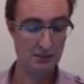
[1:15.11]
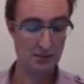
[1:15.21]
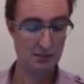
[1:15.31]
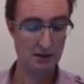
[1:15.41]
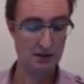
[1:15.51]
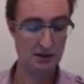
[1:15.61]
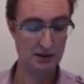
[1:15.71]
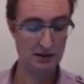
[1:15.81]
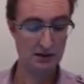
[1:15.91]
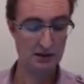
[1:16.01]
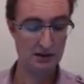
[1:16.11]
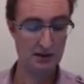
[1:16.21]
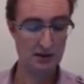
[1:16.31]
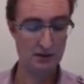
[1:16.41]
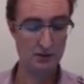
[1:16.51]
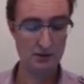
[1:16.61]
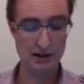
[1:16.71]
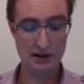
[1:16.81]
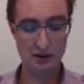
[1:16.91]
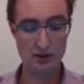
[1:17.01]
implement this is that they use
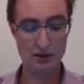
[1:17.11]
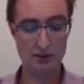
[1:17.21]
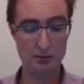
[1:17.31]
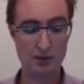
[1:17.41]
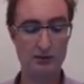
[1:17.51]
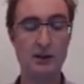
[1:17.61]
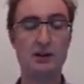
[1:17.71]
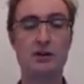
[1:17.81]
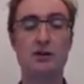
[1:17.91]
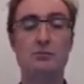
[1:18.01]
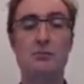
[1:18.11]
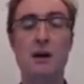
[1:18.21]
a longest prefix